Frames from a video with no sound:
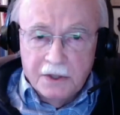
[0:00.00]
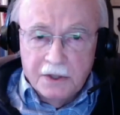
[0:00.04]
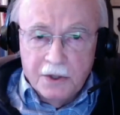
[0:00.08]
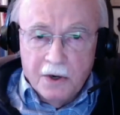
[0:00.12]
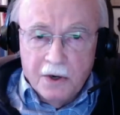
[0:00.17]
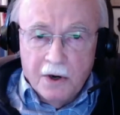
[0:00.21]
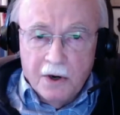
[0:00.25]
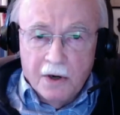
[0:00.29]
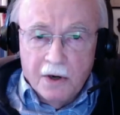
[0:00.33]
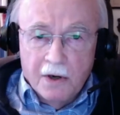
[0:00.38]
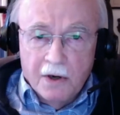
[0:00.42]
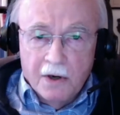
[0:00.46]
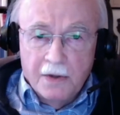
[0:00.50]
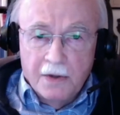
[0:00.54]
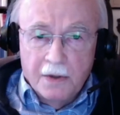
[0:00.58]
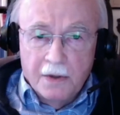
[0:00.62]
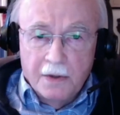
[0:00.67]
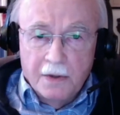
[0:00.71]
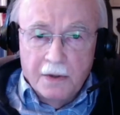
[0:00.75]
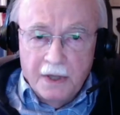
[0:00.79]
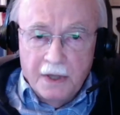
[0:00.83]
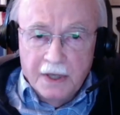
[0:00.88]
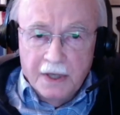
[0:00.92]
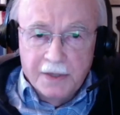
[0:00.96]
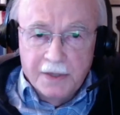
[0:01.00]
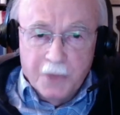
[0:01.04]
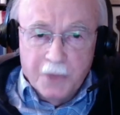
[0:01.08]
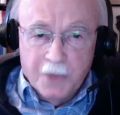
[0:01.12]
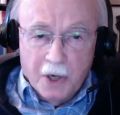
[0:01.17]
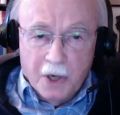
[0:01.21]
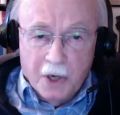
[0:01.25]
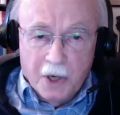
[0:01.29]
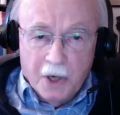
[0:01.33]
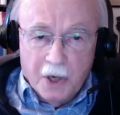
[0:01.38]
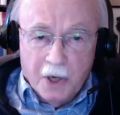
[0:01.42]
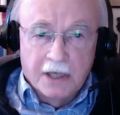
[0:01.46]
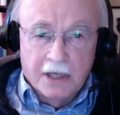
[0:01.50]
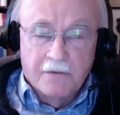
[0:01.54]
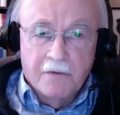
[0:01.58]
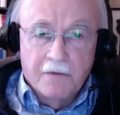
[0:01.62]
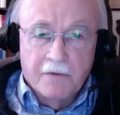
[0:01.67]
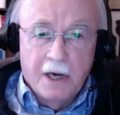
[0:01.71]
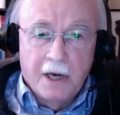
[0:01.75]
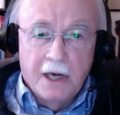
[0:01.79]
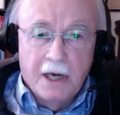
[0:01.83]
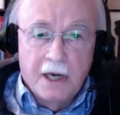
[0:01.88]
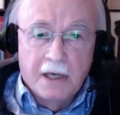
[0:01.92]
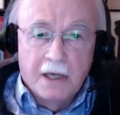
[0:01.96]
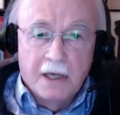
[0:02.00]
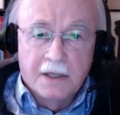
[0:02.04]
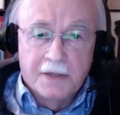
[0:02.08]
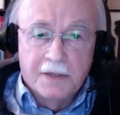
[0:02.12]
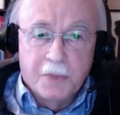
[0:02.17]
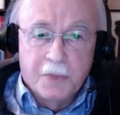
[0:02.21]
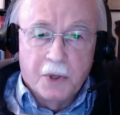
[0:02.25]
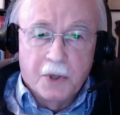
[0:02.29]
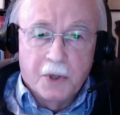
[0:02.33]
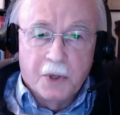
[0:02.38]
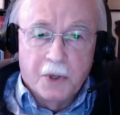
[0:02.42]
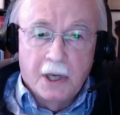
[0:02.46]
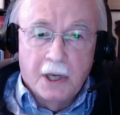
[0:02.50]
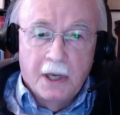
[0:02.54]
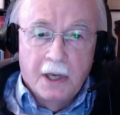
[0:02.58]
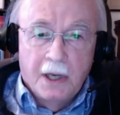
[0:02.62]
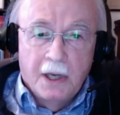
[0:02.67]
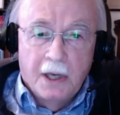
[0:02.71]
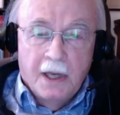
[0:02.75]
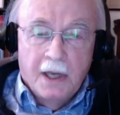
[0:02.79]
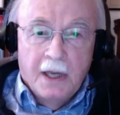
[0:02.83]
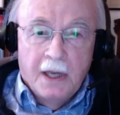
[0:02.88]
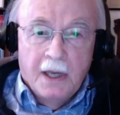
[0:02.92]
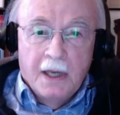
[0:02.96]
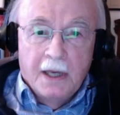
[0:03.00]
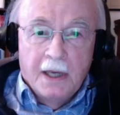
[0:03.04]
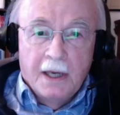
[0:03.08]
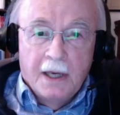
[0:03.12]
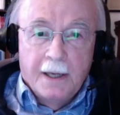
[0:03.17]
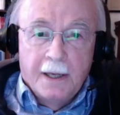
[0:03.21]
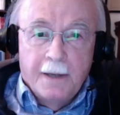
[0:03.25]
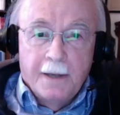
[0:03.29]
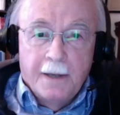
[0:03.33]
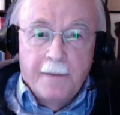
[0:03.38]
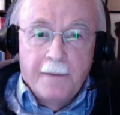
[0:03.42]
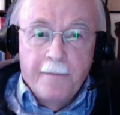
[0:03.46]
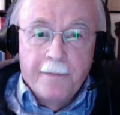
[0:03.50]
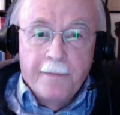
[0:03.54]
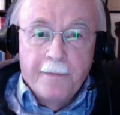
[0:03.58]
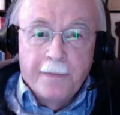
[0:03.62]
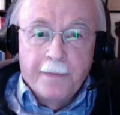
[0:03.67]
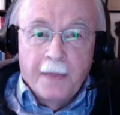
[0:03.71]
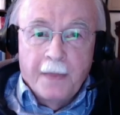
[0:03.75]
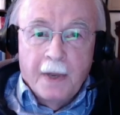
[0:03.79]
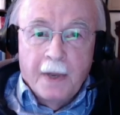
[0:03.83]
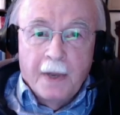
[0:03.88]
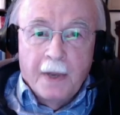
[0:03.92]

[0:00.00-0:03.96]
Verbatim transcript: was about to start on this project of writing this book,